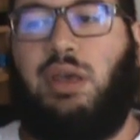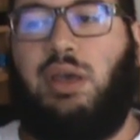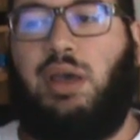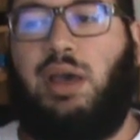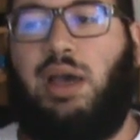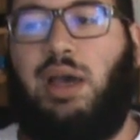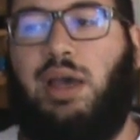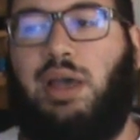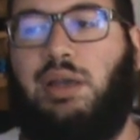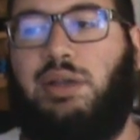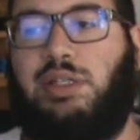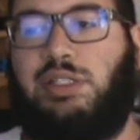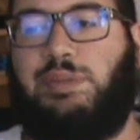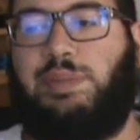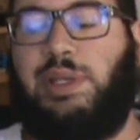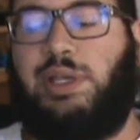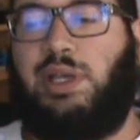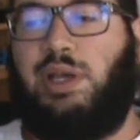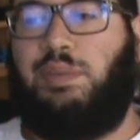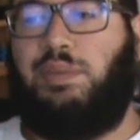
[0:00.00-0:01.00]
has
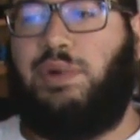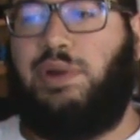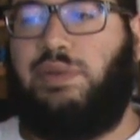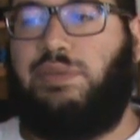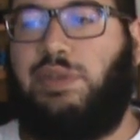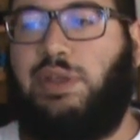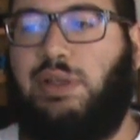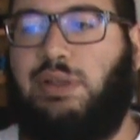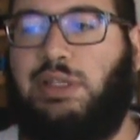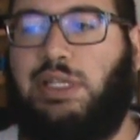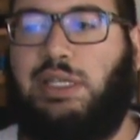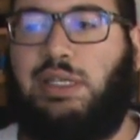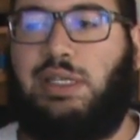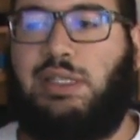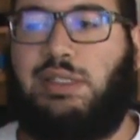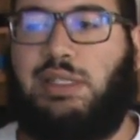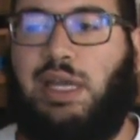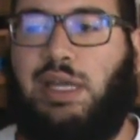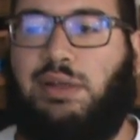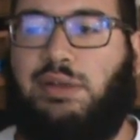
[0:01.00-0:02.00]
become one of the elite
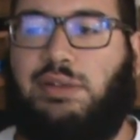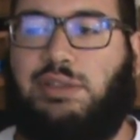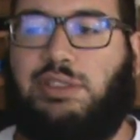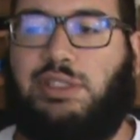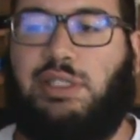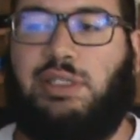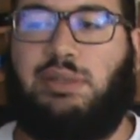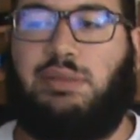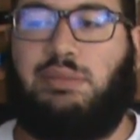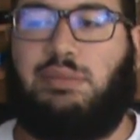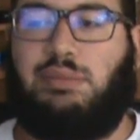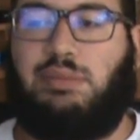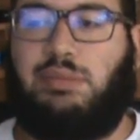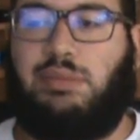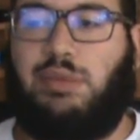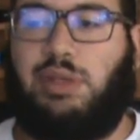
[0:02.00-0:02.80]
contenders and